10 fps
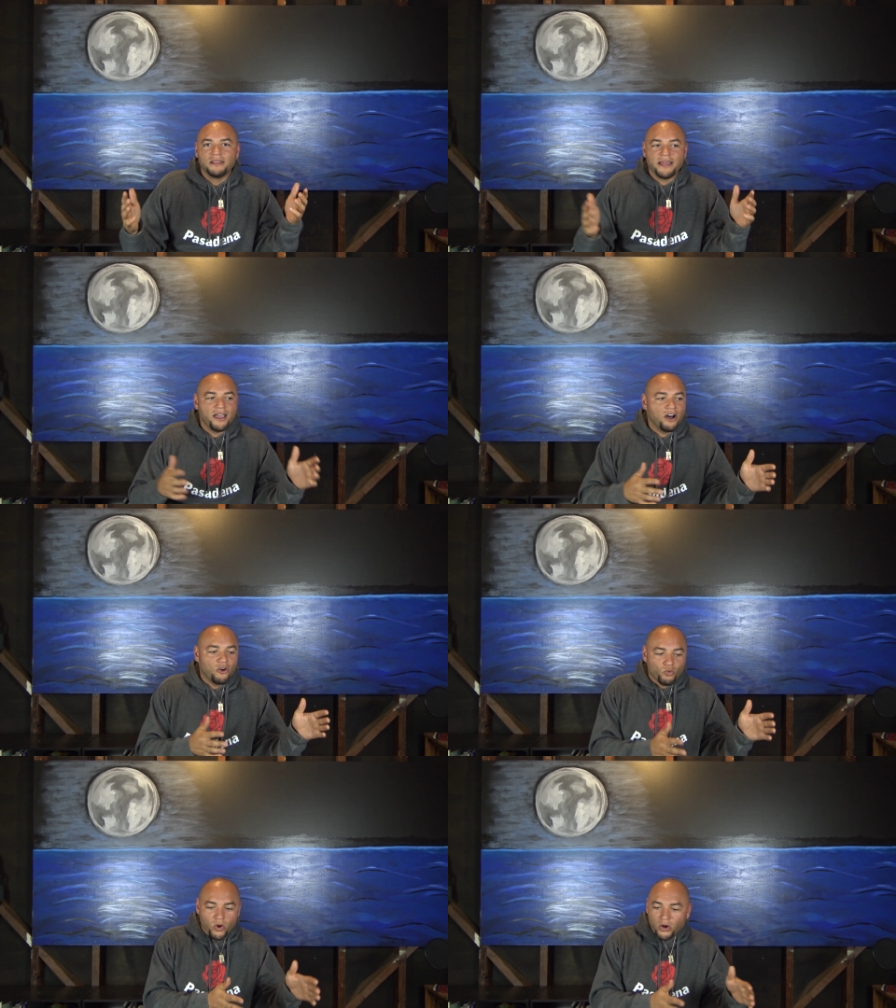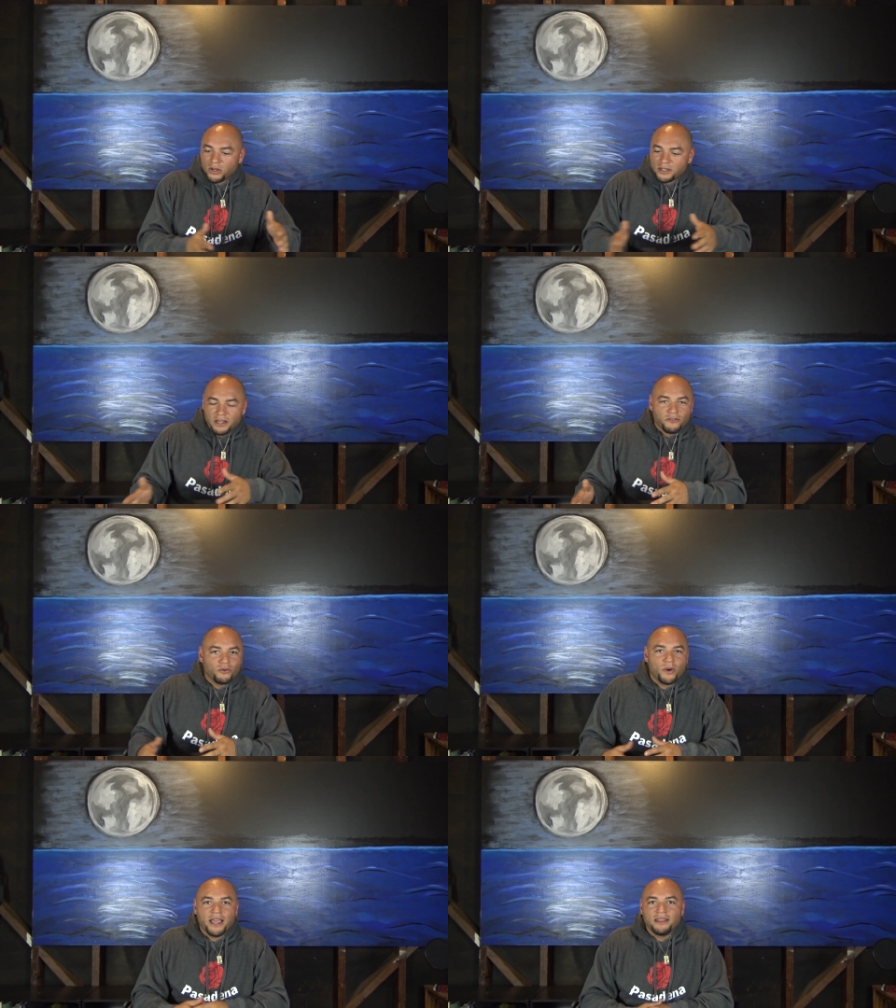They all roll a
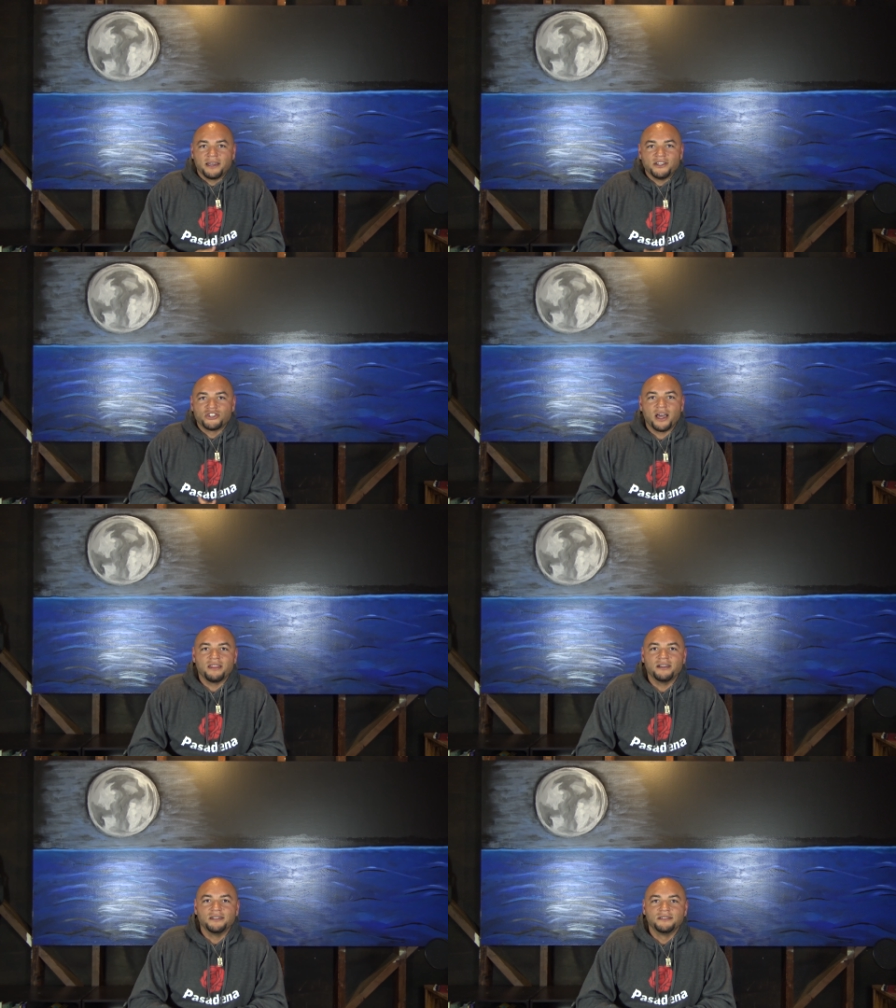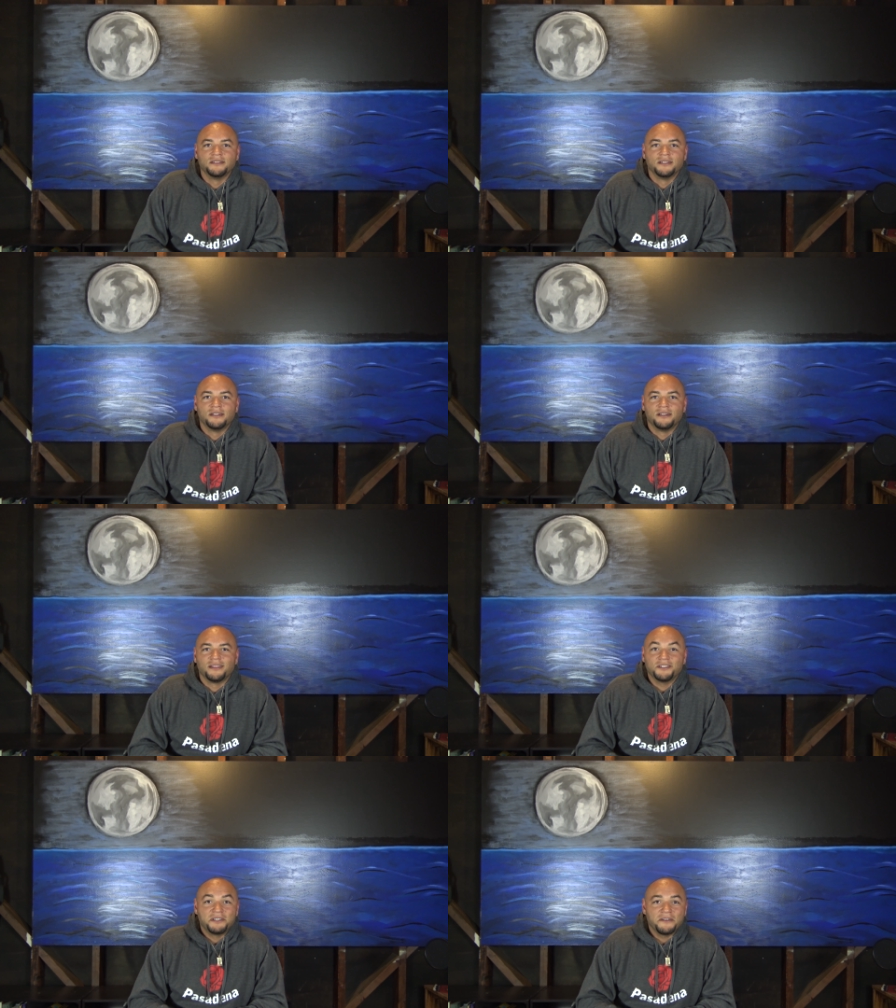different way than each other.
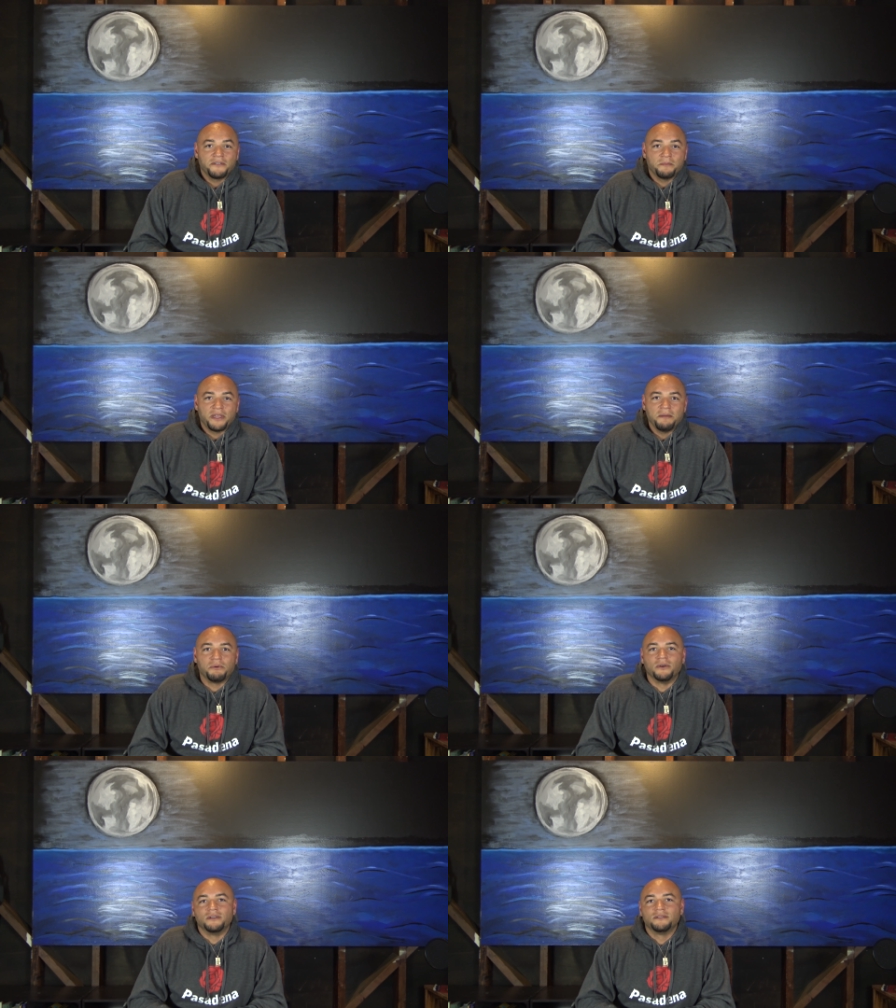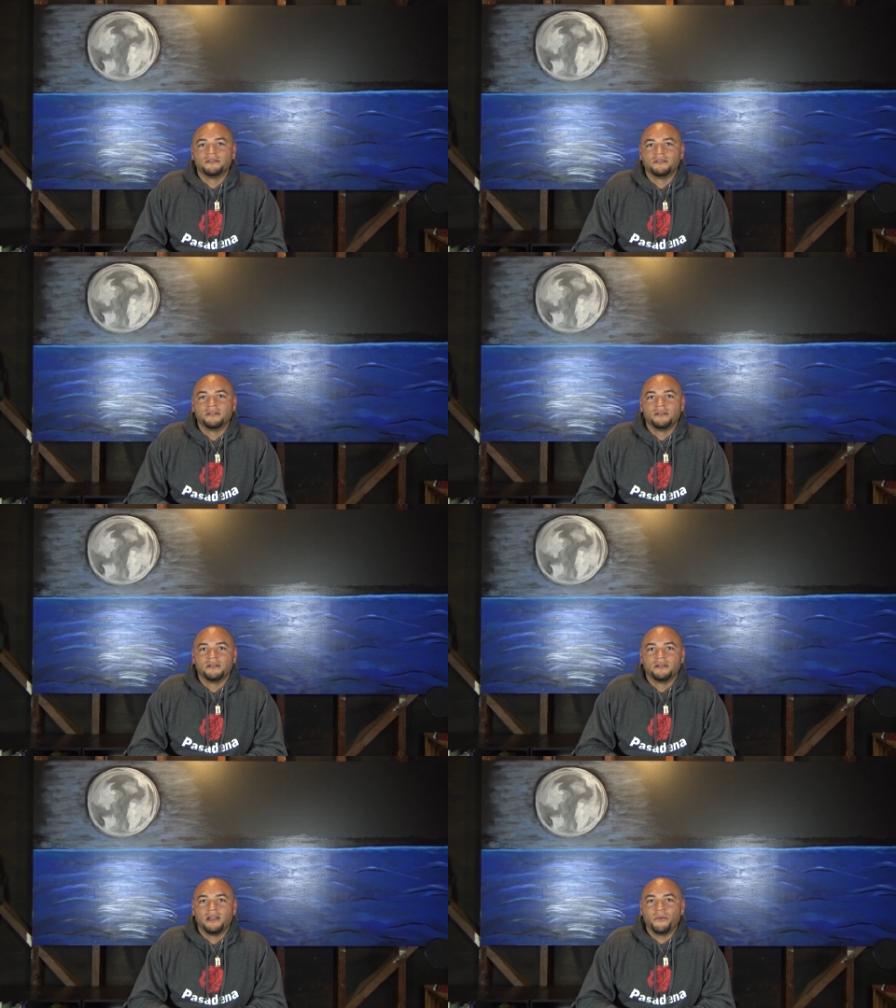They're different people,
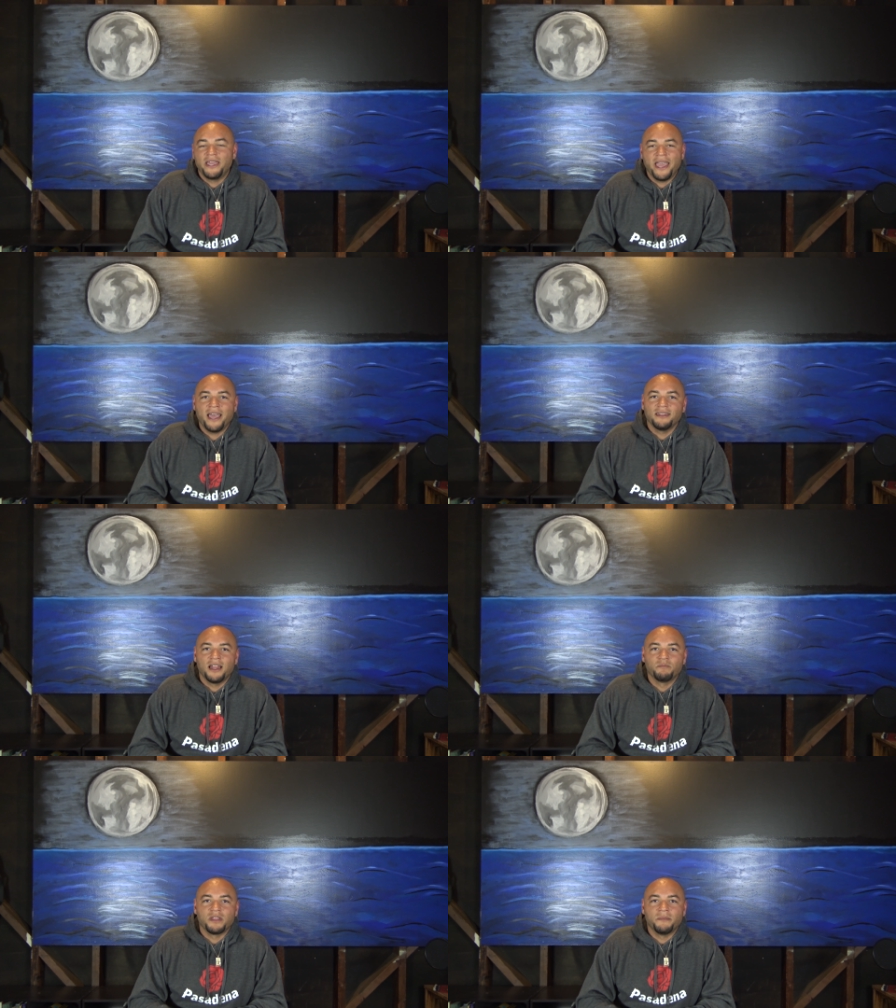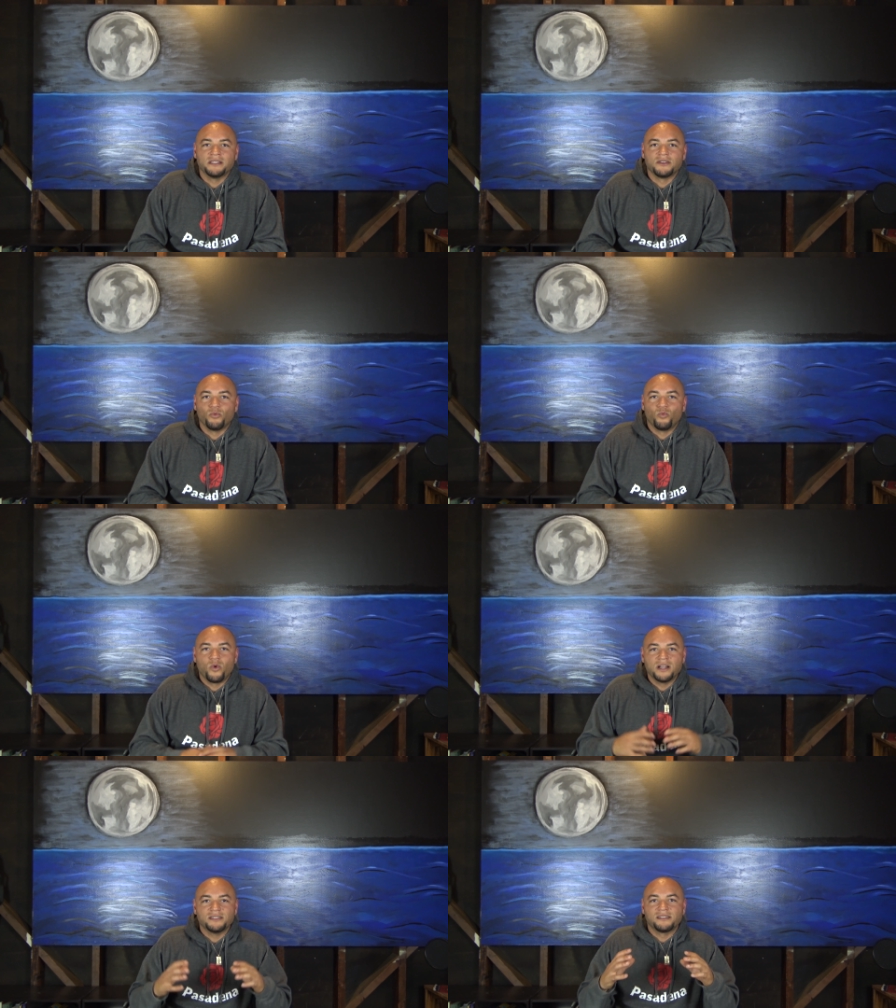and we can't lump them into
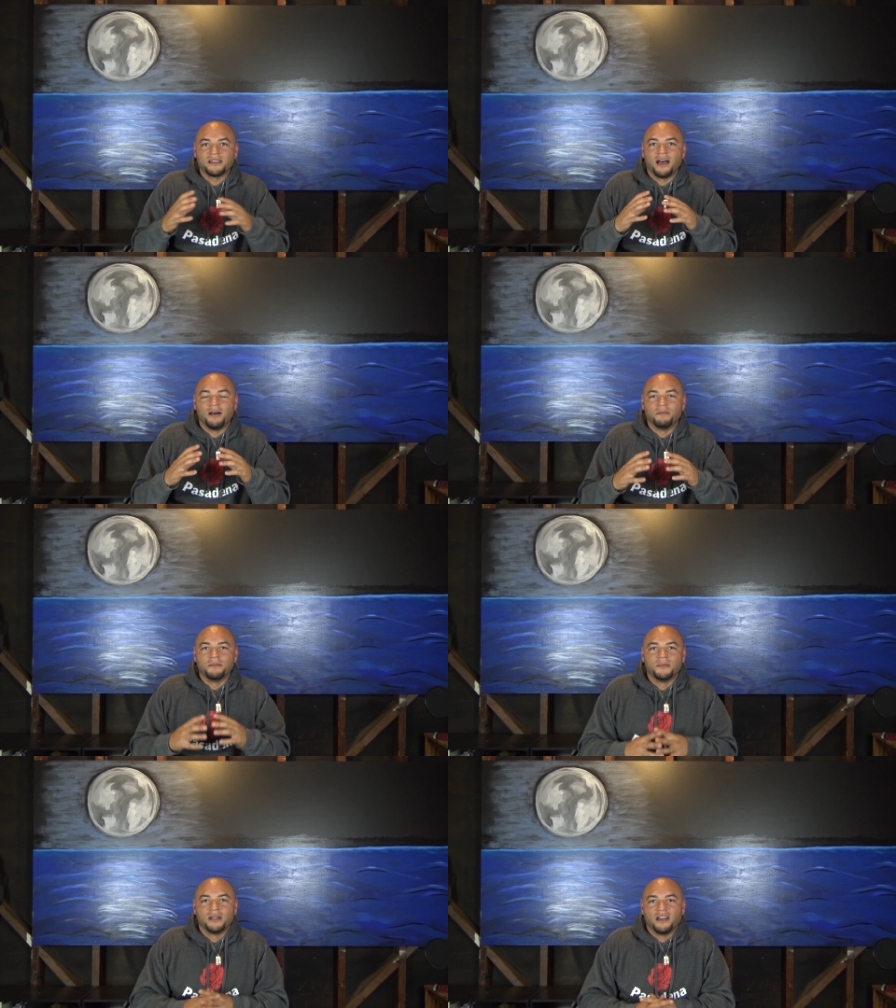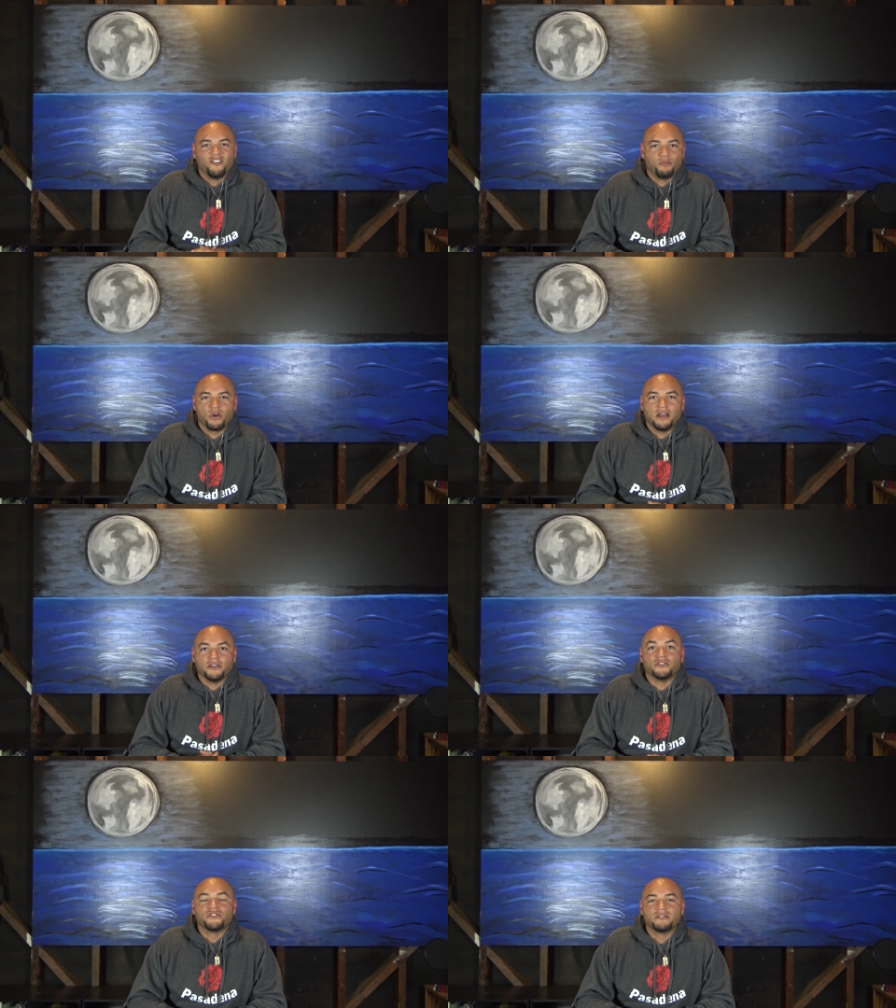one sum of
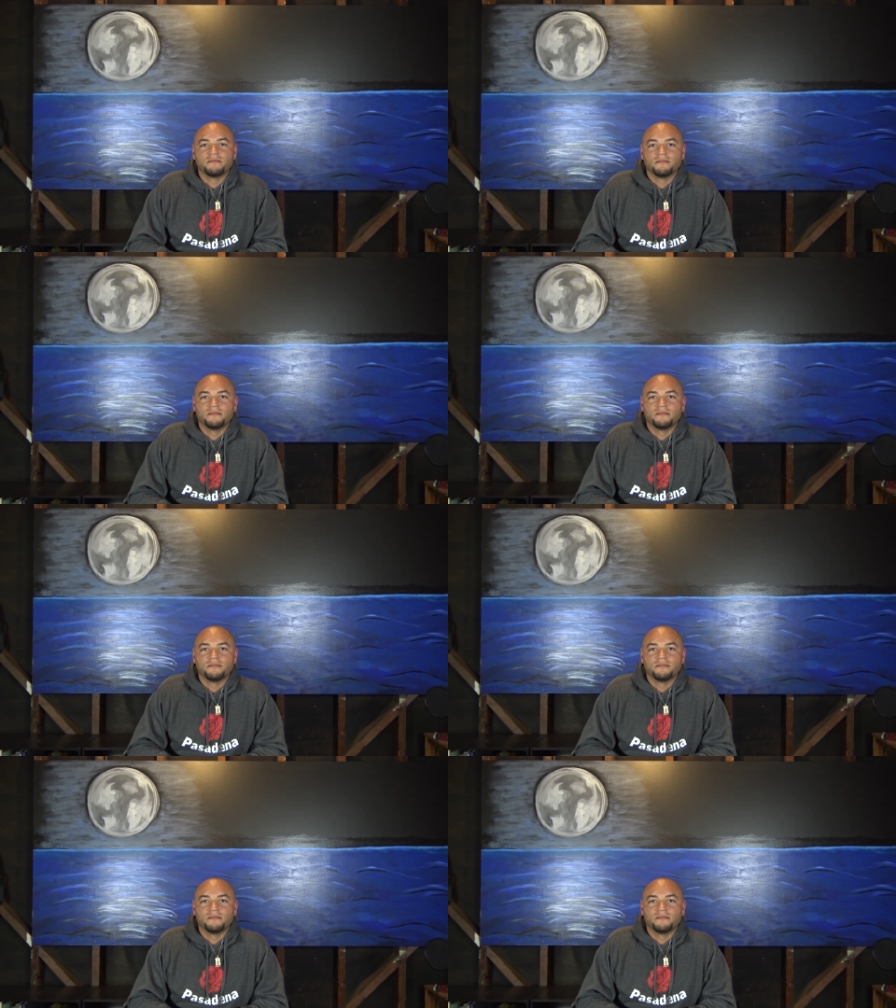brothers.